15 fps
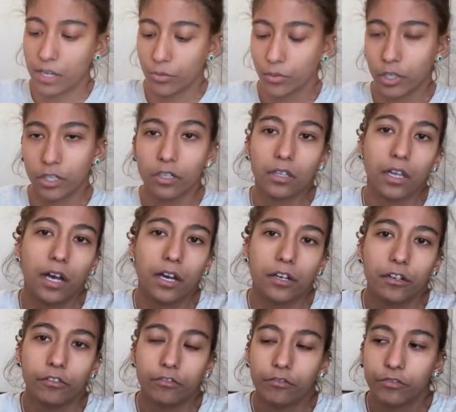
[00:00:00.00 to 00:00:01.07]
wear a lot
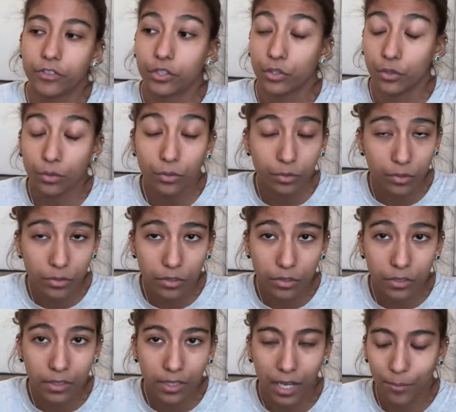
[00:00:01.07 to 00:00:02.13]
of suits.
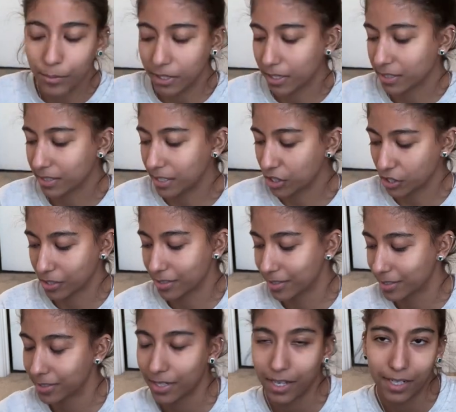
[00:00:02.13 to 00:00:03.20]
I mean, as I
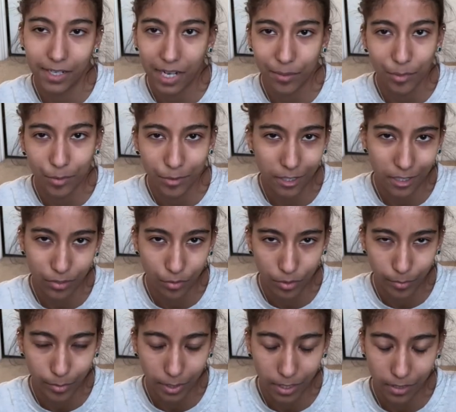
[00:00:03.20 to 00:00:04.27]
just said, I'm obsessed
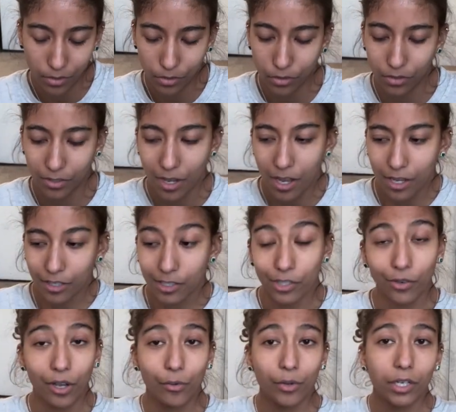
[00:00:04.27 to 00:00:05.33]
with blazers. So
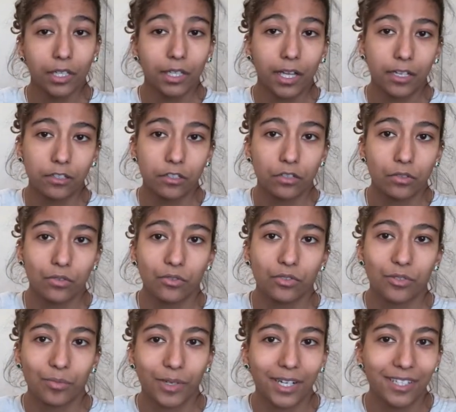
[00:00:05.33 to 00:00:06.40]
I wear a lot of
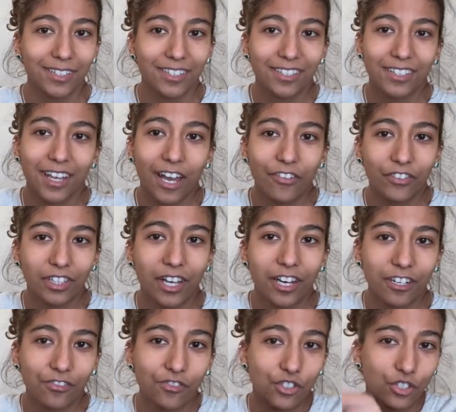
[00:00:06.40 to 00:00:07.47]
suits, but I didn't have a lot
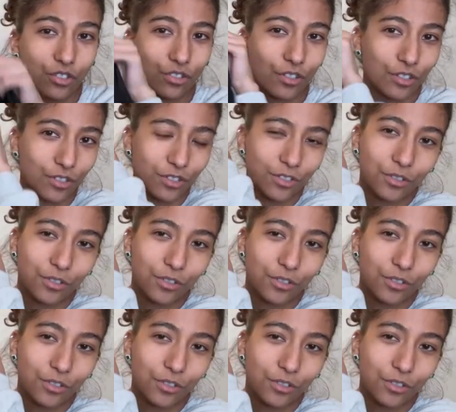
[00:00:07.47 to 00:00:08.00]
of shirts